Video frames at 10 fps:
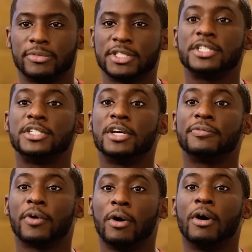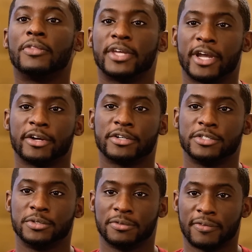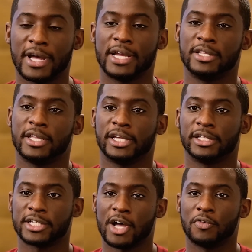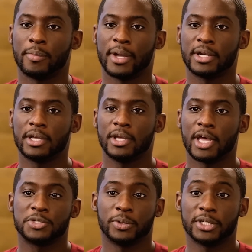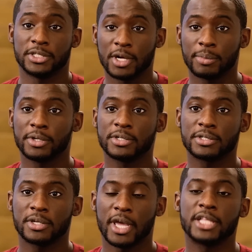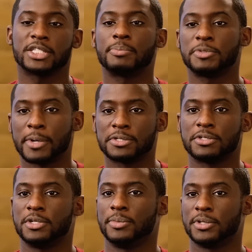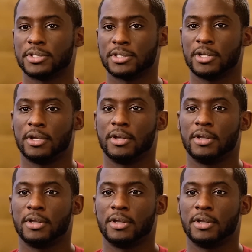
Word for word: This is done for all the characters you can find in the English alphabet, as well as numbers and some special symbols.